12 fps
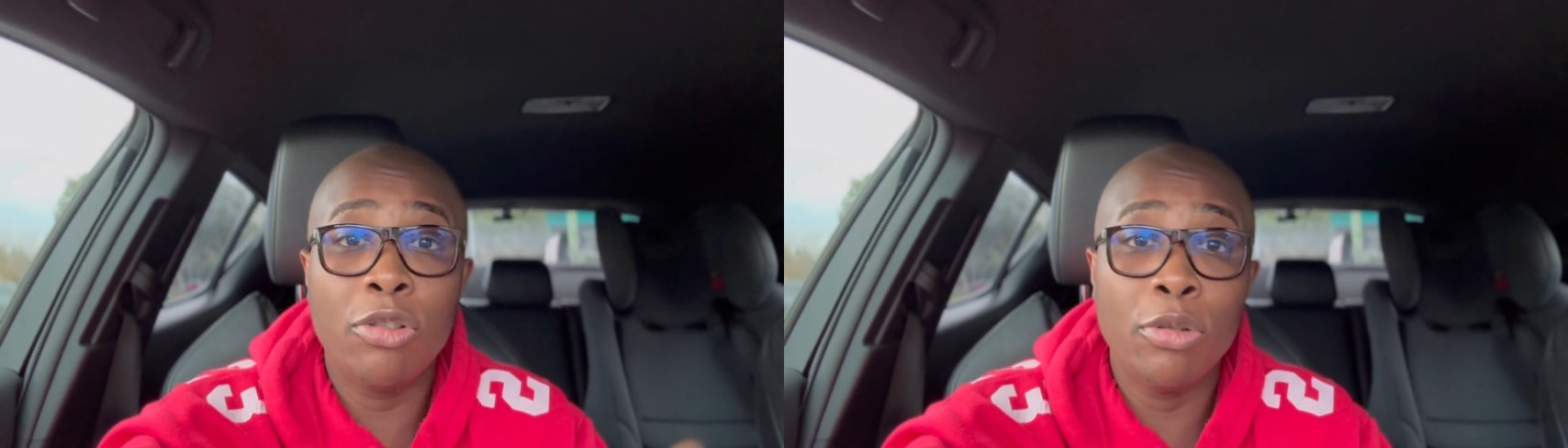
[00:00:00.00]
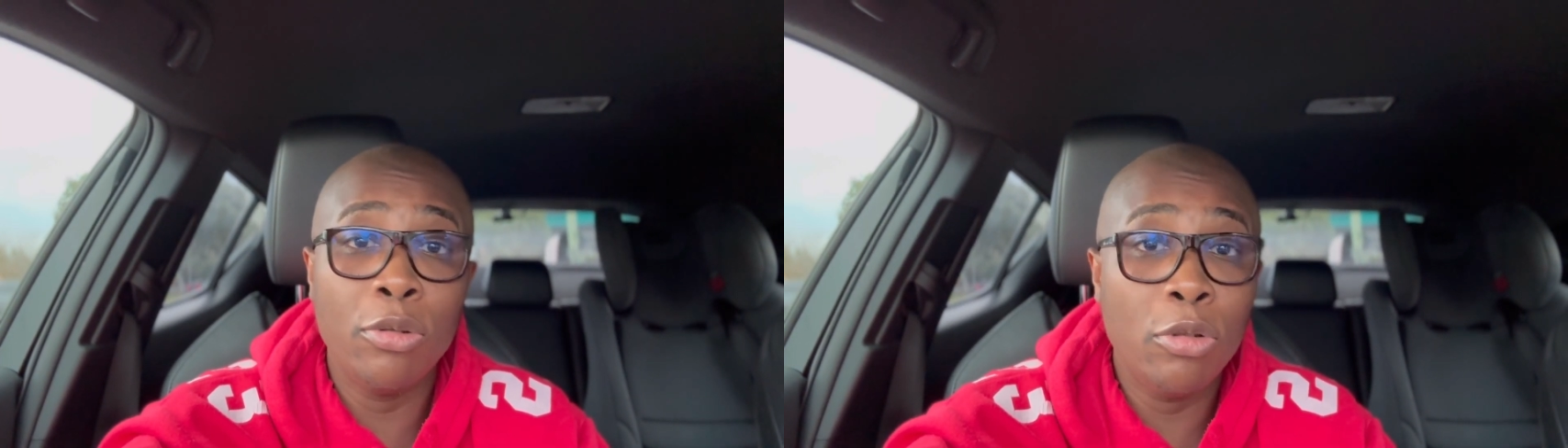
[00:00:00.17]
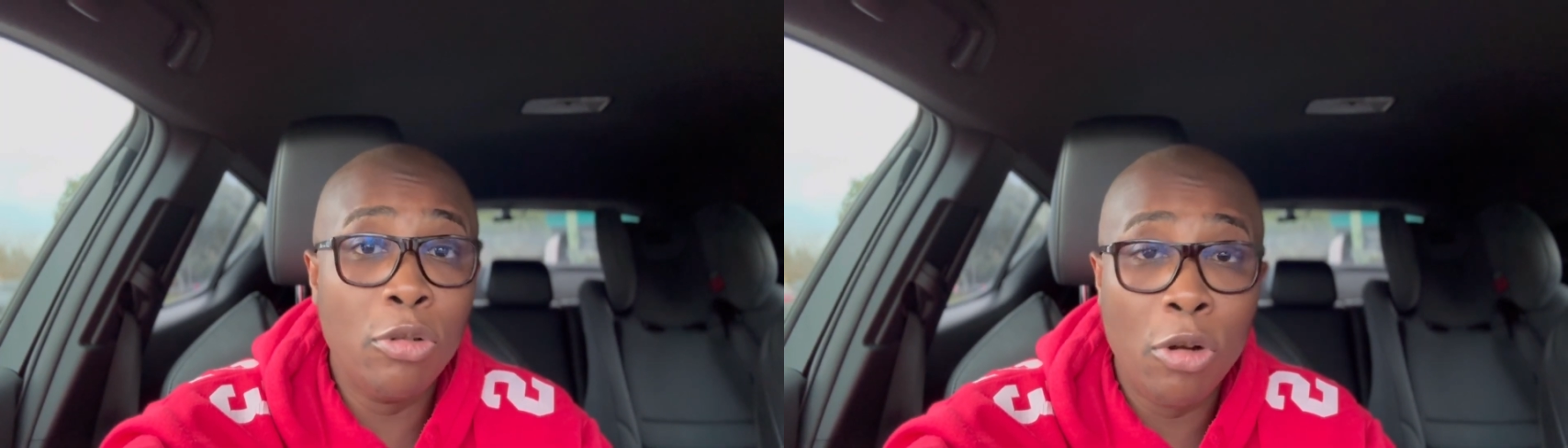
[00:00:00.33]

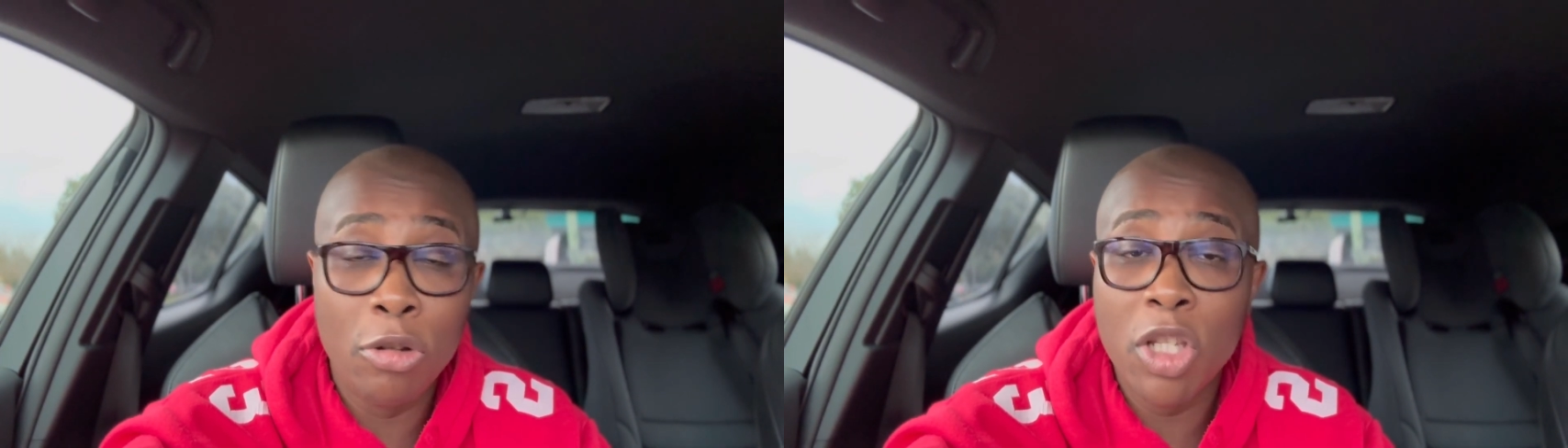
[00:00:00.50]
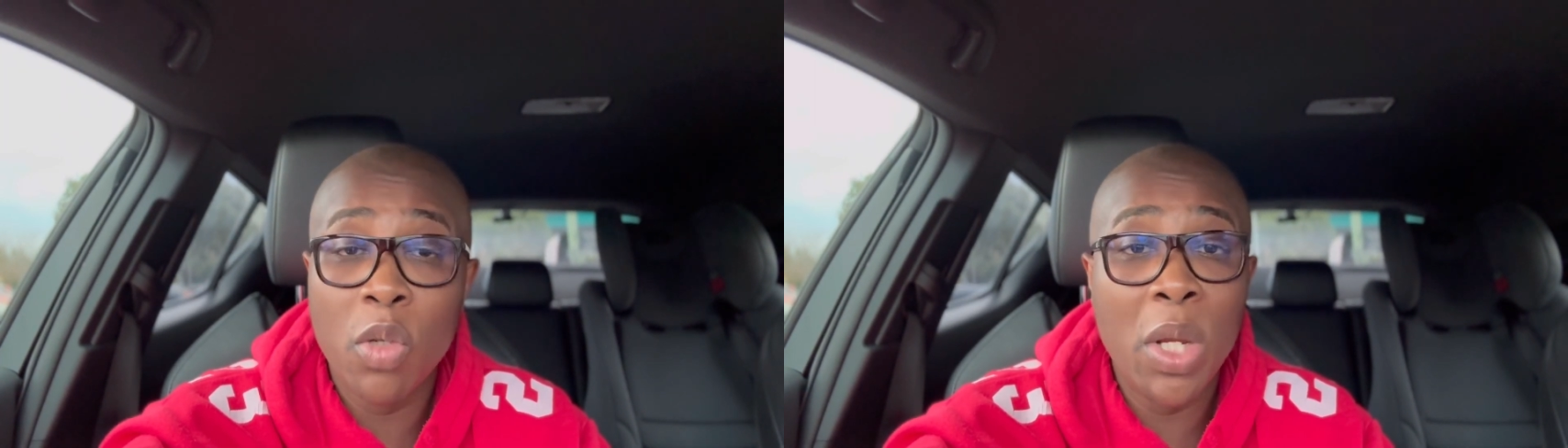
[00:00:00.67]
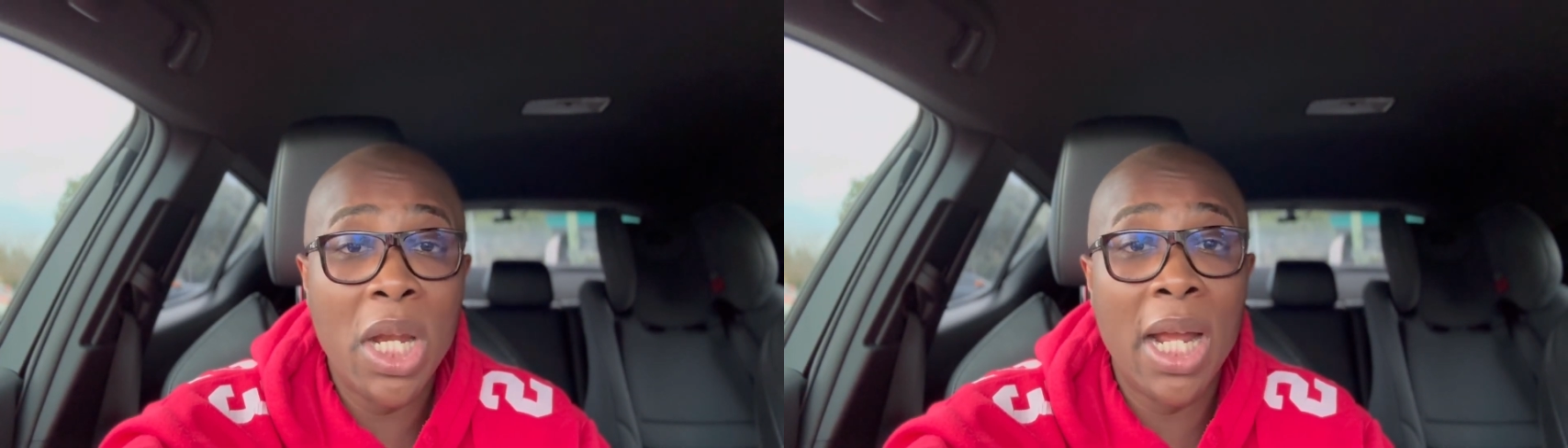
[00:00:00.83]
on
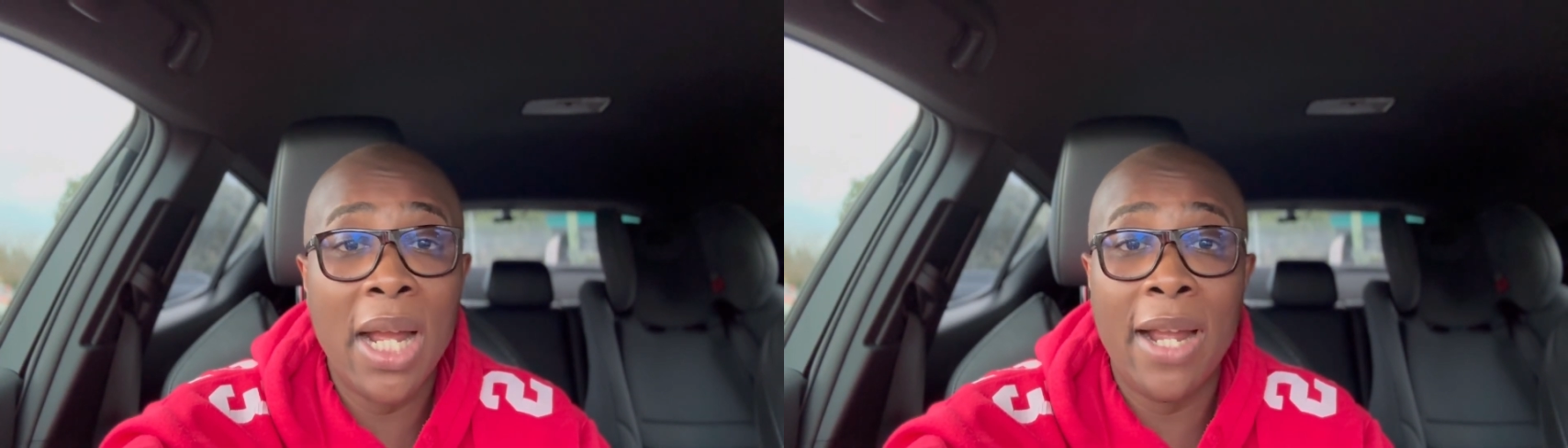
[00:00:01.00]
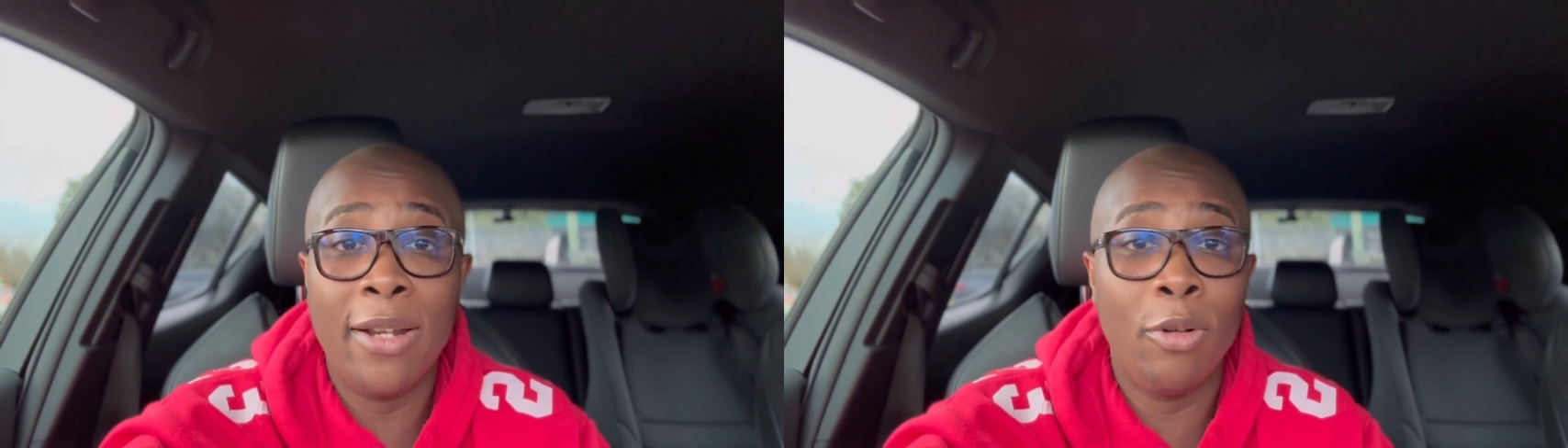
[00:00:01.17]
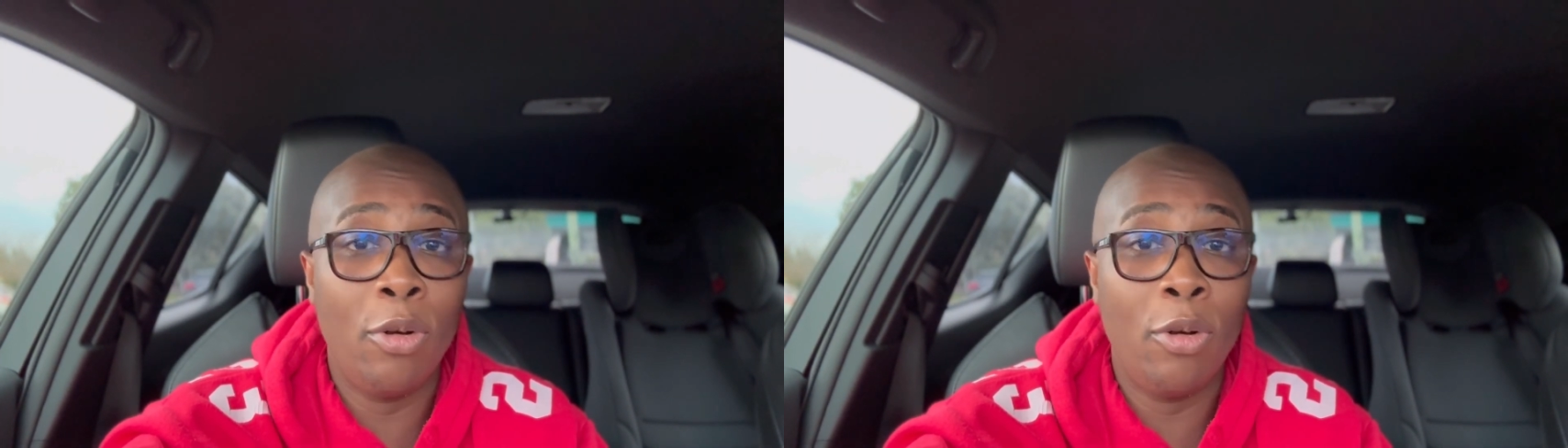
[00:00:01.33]
Twitter and